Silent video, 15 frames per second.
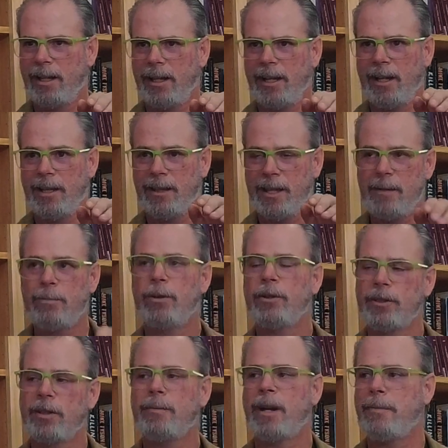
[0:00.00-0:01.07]
And they
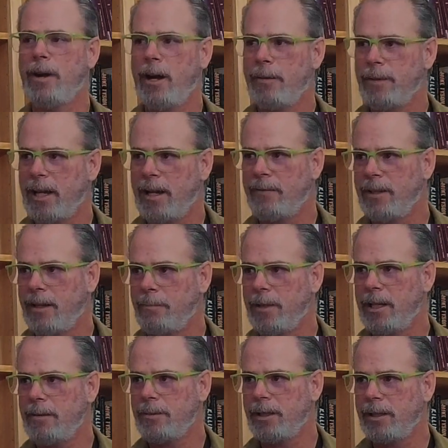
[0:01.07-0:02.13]
pushed my mom to have that
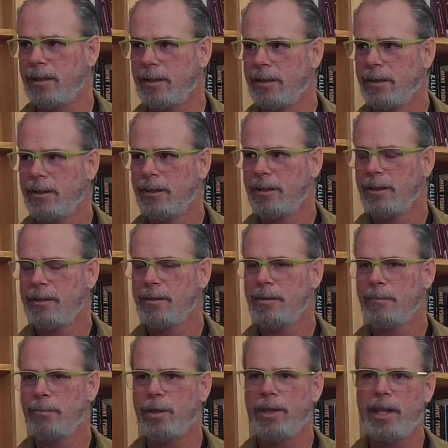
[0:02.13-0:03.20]
baby,
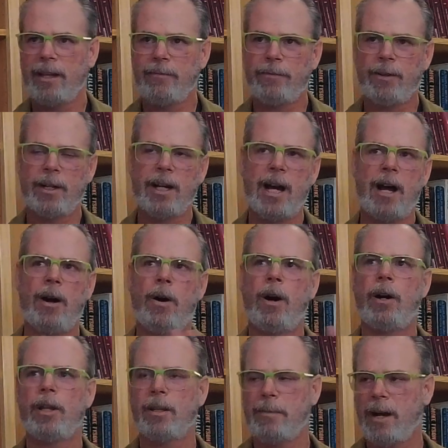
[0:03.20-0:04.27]
but then forgot
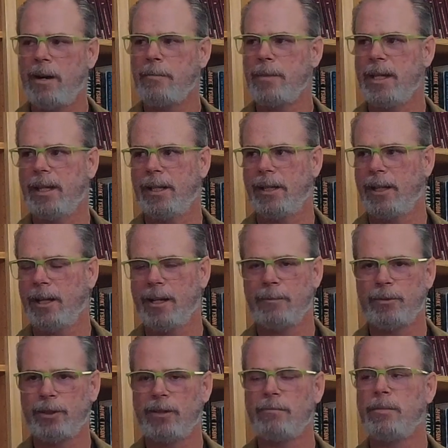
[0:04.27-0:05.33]
all about me, and
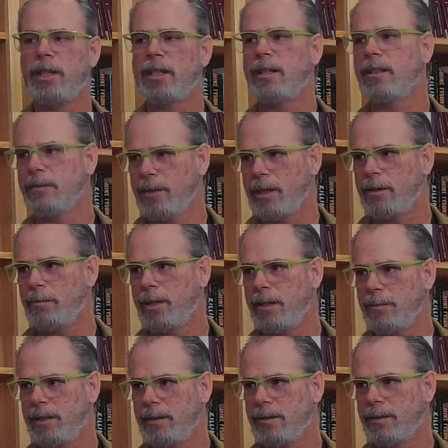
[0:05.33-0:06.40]
I'm sure millions of other
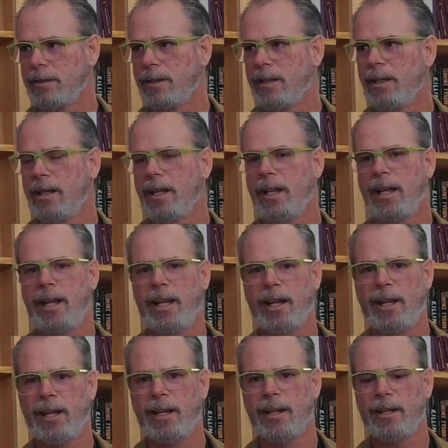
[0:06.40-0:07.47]
babies.
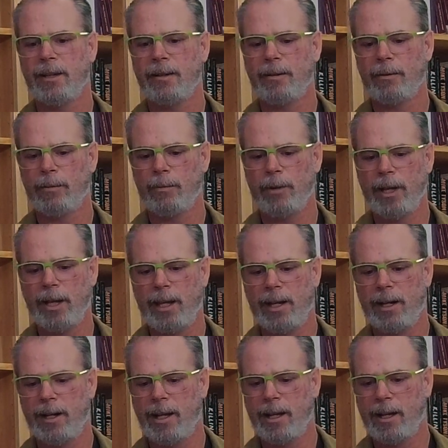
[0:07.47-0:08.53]
And
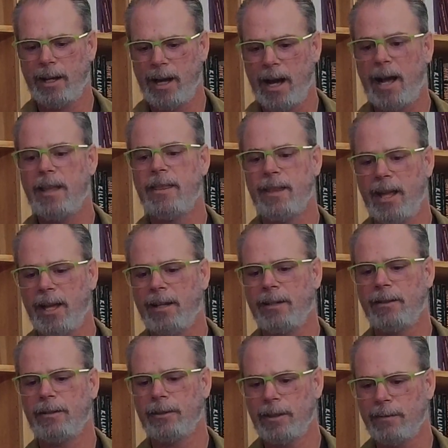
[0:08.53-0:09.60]
when I
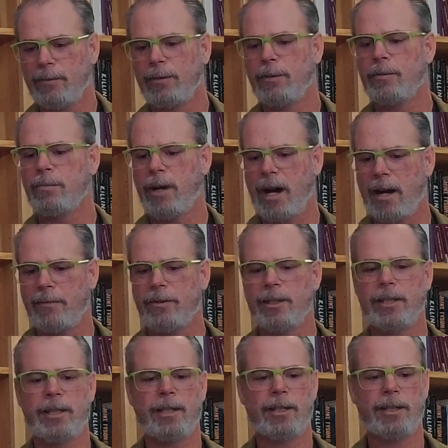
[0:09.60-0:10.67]
then lived through
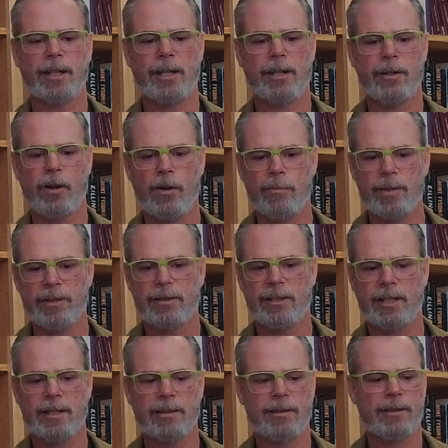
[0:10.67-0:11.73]
poverty and
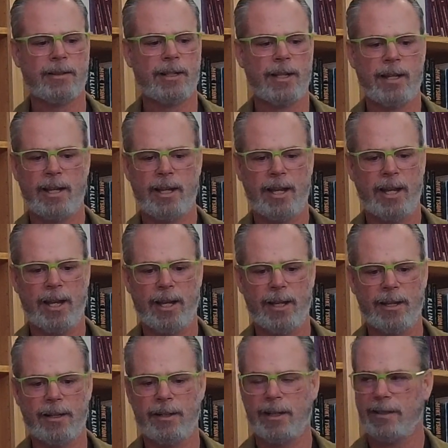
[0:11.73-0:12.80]
homelessness,
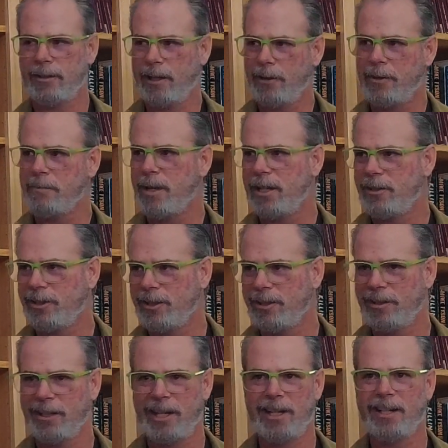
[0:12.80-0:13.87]
and as I already
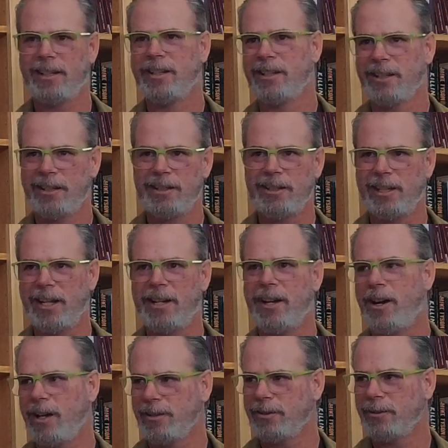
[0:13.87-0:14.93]
mentioned, like getting a
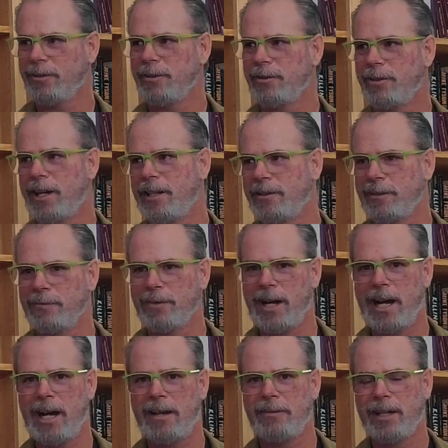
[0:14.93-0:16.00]
hustle to try to
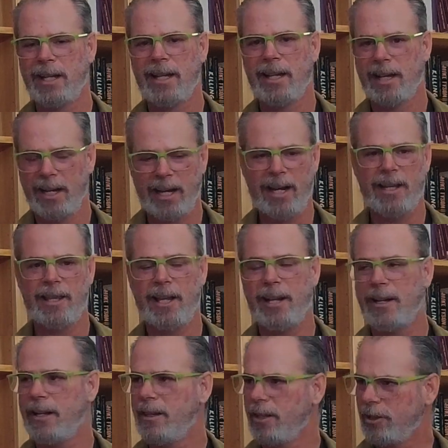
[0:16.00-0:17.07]
survive, and
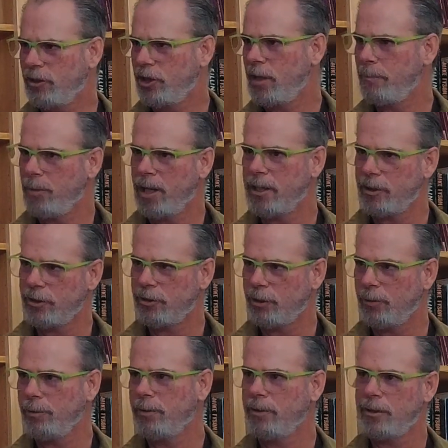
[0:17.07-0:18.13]
then the chip on your
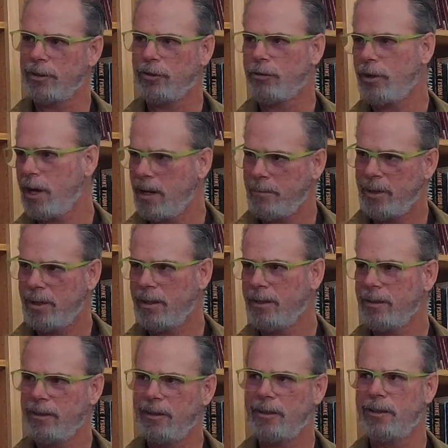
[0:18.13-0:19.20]
shoulder, the trauma,
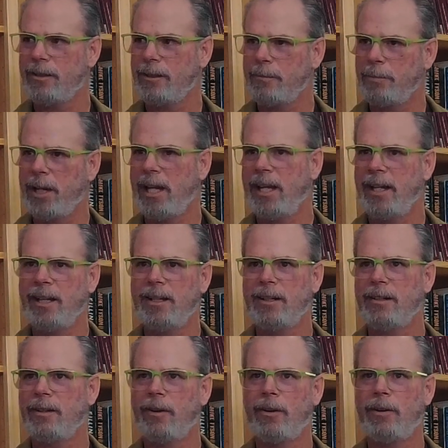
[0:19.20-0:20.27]
the
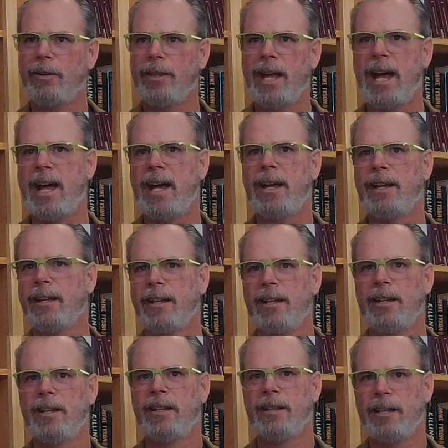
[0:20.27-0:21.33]
pain, all that,
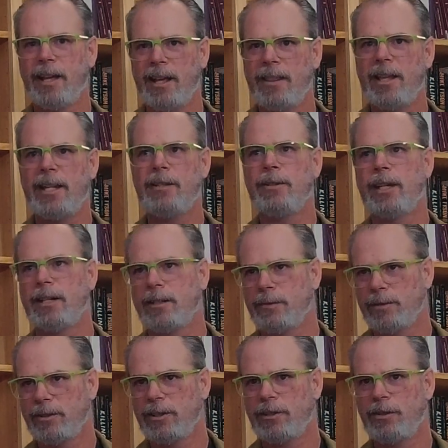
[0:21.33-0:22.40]
and then you get into
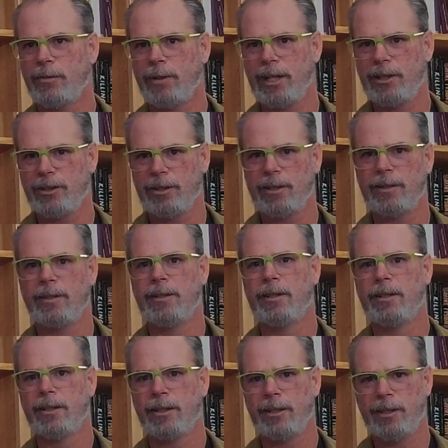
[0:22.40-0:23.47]
a situation,
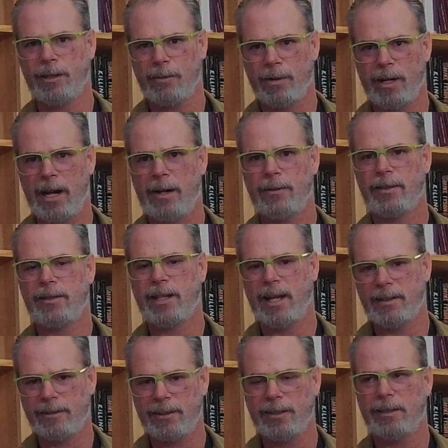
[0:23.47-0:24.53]
you know, where I was
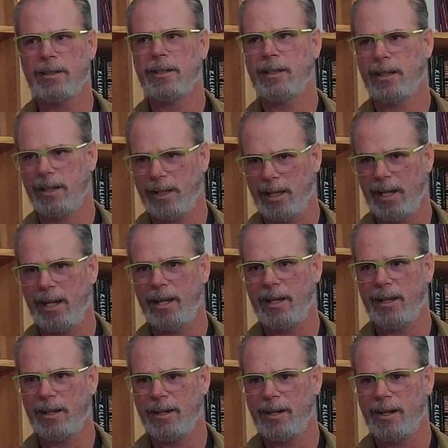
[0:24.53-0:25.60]
tested
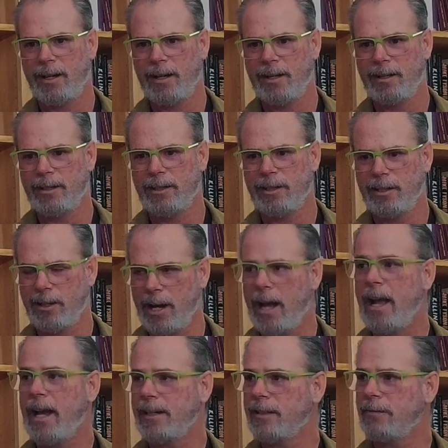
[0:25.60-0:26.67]
and, you know, I
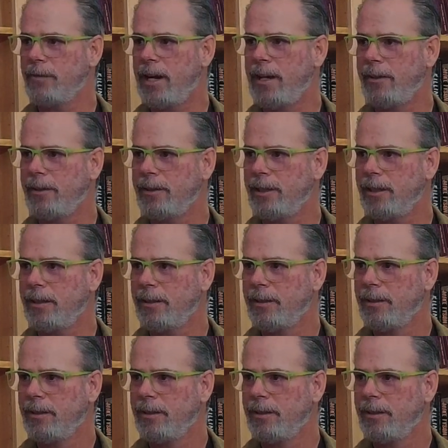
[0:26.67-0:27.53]
acted violently.